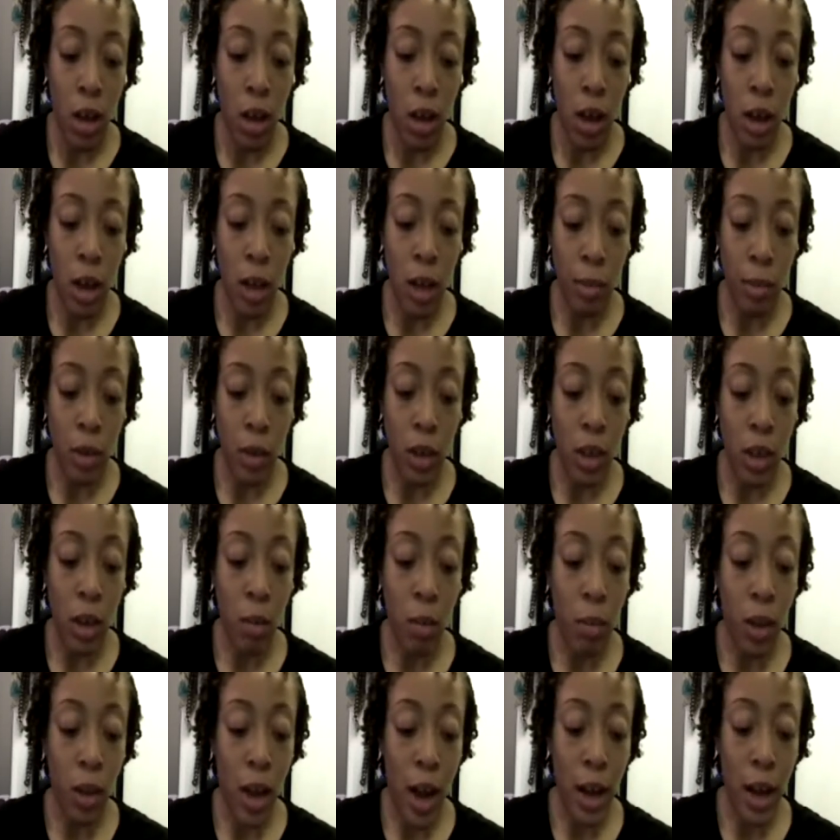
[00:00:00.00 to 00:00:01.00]
And I'm going to
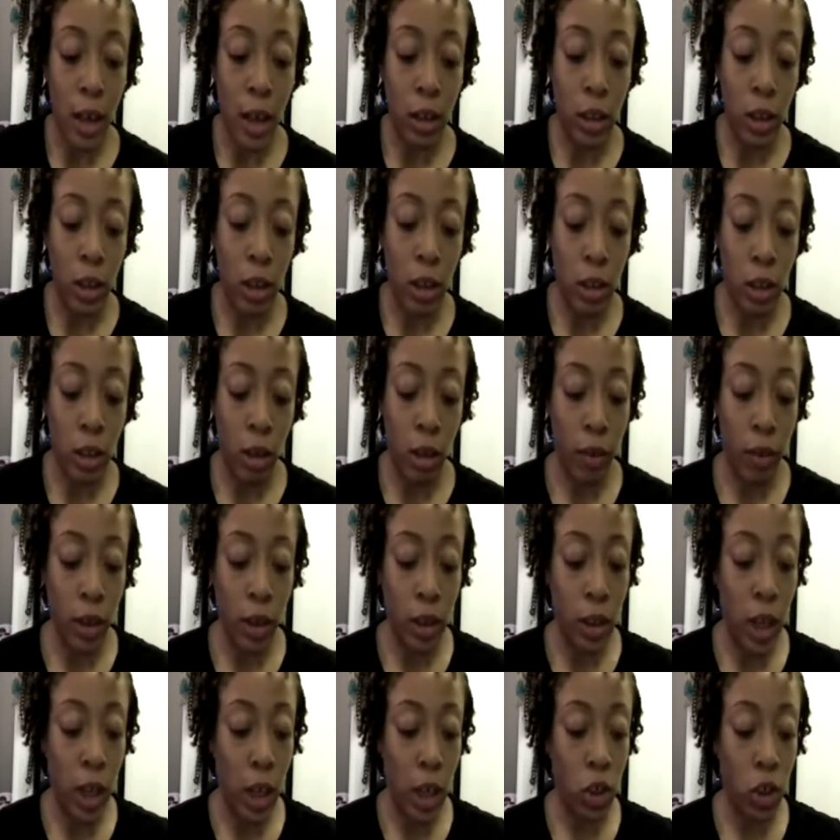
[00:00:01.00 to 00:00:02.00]
apply it to the different
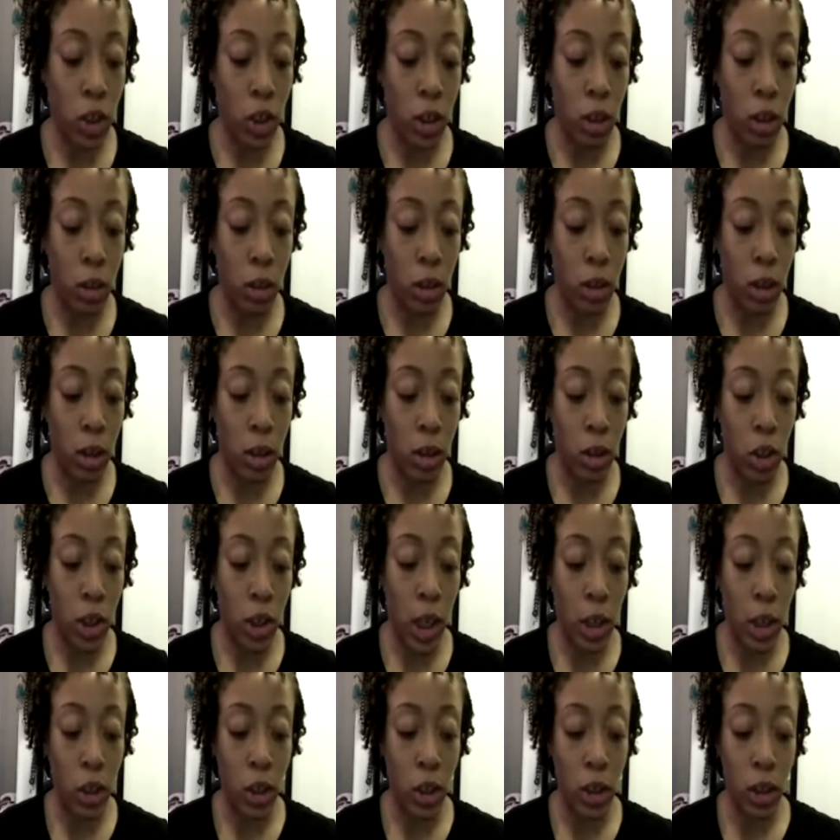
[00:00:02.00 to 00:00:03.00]

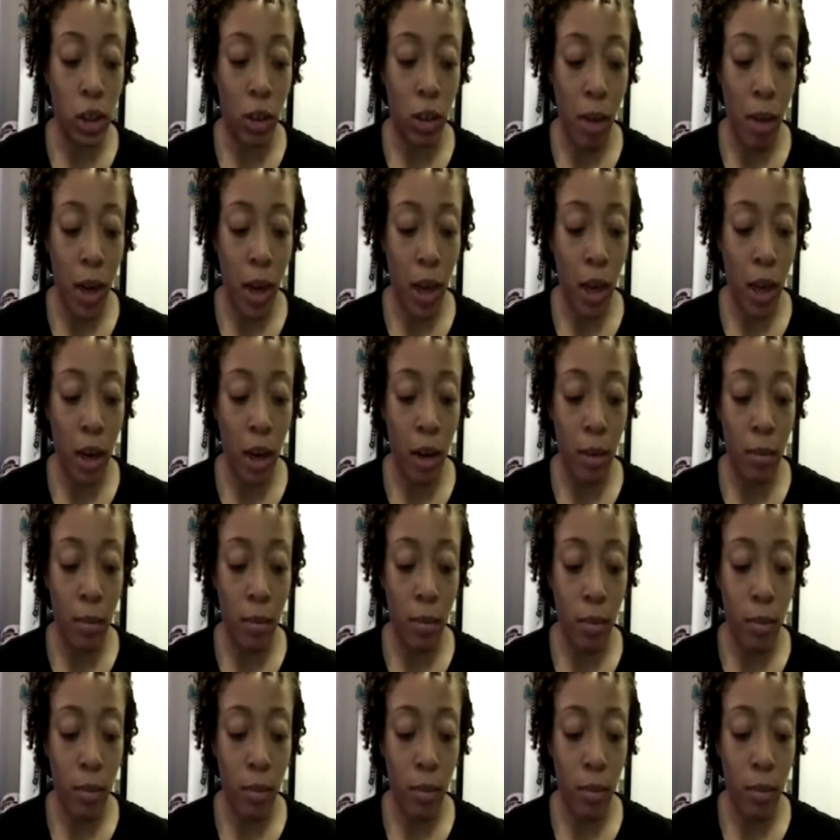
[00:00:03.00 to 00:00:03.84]
sections of my hair.